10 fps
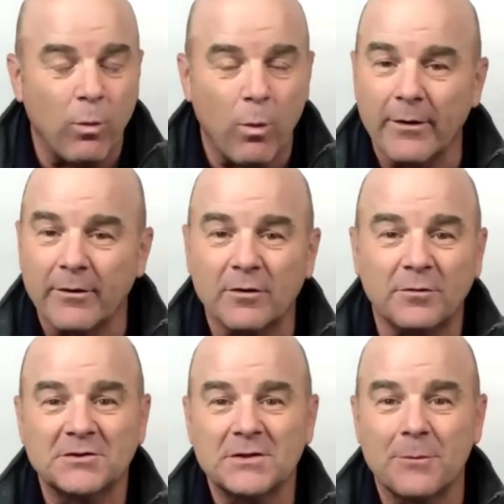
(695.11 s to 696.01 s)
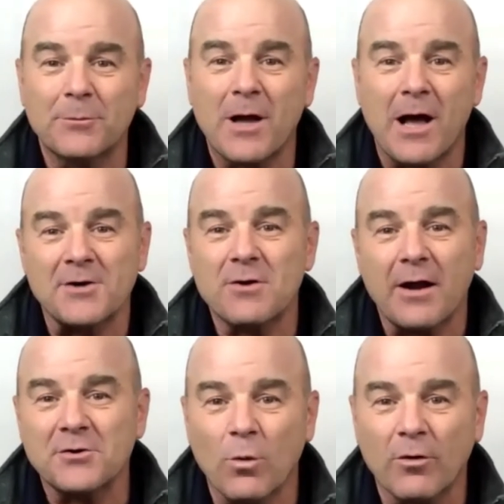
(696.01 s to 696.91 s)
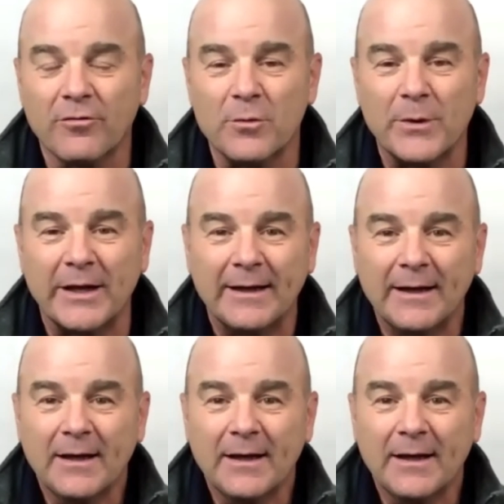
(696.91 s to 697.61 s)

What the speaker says: wonderful subcontractors who work for me.